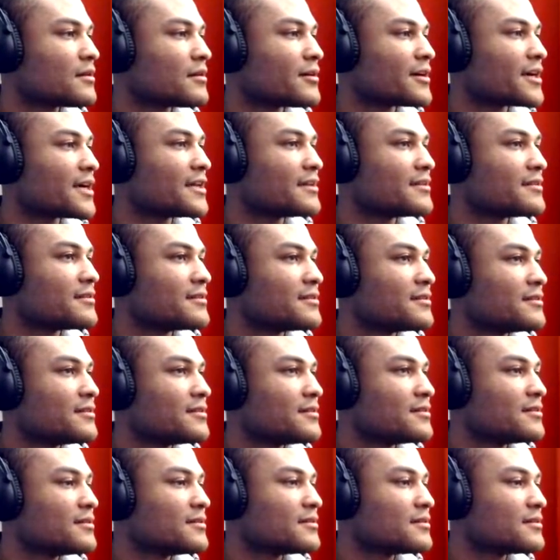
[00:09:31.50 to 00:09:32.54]
Alright.
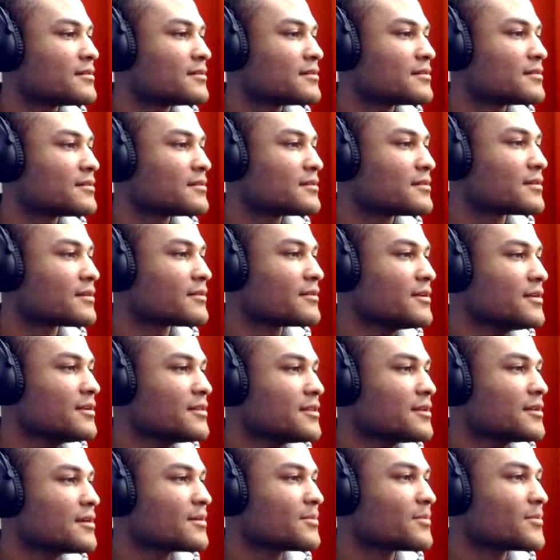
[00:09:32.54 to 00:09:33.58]
Now,
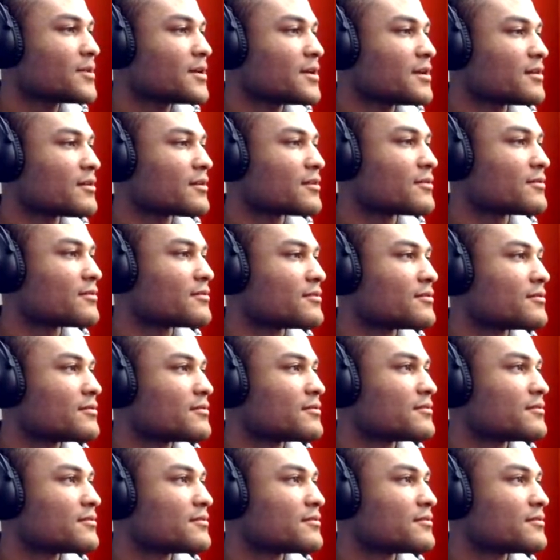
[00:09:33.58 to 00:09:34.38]
anything up here?